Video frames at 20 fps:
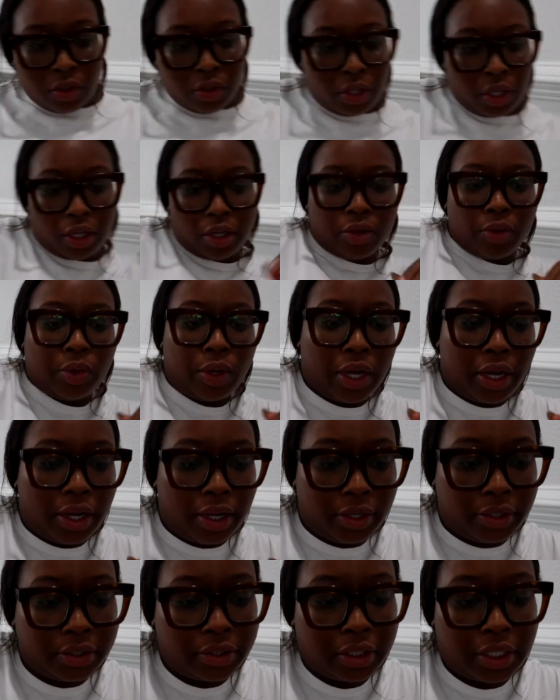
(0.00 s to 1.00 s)
okay you
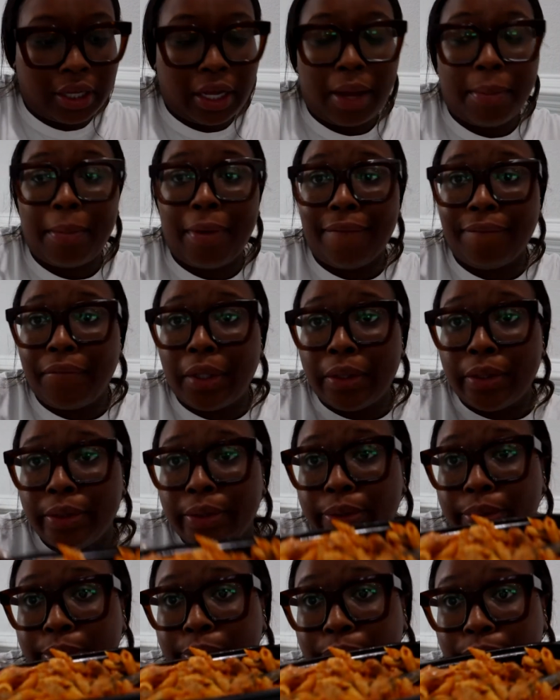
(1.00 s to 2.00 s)
guys i got my
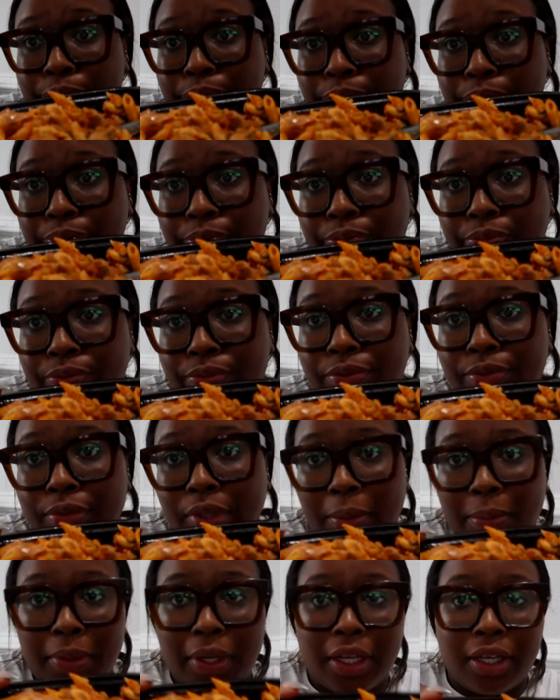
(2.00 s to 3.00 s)
food
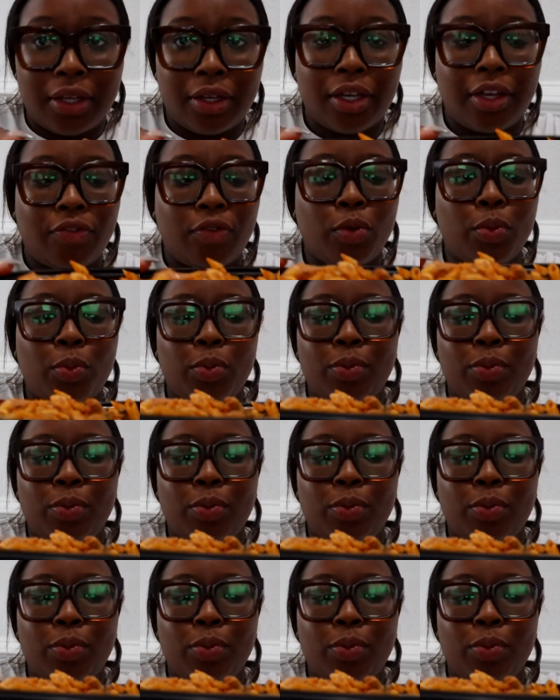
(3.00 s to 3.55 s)
i'm eat if you